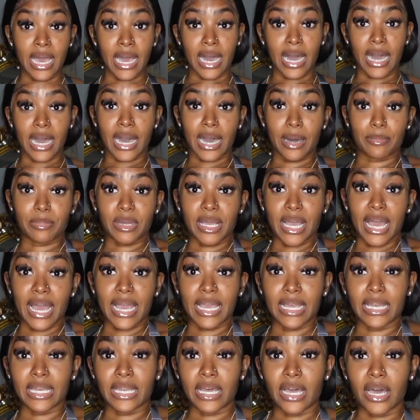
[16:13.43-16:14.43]
um,
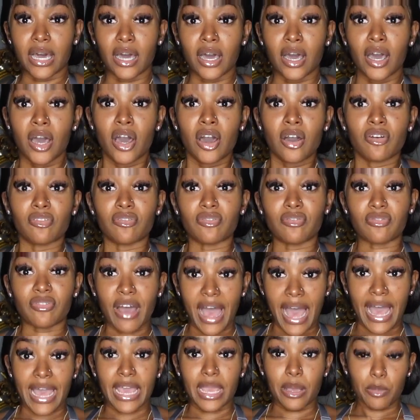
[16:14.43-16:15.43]
kind of
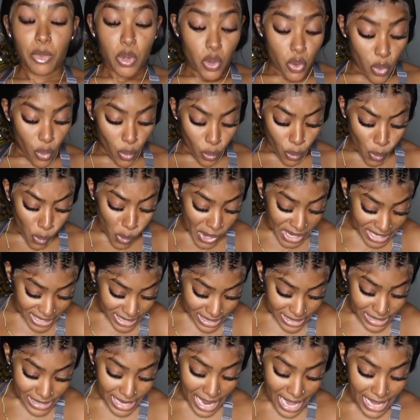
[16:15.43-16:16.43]
vibe with
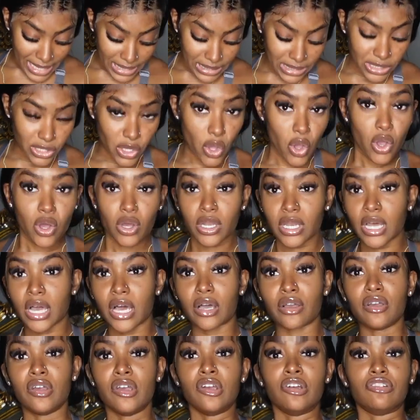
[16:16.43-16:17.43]
the tie the
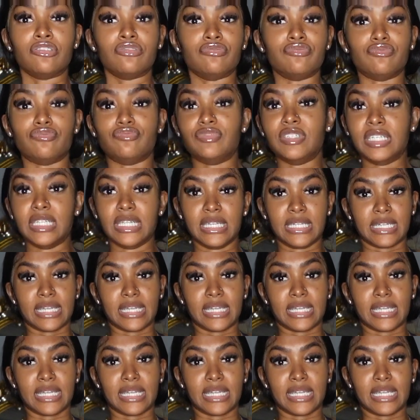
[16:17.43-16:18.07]
color really